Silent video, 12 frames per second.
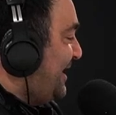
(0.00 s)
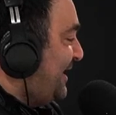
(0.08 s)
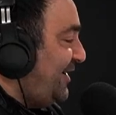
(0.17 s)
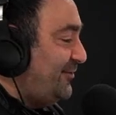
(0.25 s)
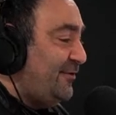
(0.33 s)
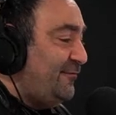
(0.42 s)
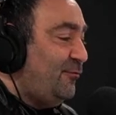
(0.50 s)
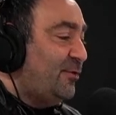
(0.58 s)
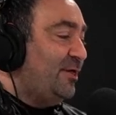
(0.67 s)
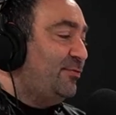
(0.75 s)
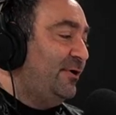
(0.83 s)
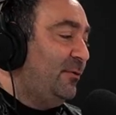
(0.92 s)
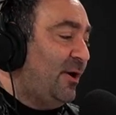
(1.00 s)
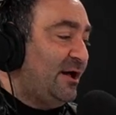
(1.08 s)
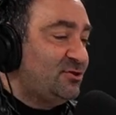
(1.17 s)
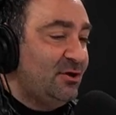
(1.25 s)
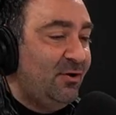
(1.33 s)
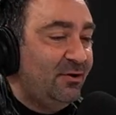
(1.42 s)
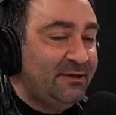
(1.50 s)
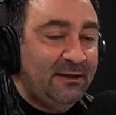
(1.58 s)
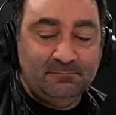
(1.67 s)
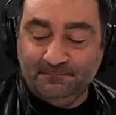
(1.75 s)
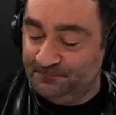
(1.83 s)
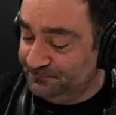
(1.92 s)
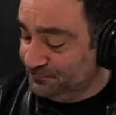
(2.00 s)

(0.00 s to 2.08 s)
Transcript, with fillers: 143 watching. Hold on.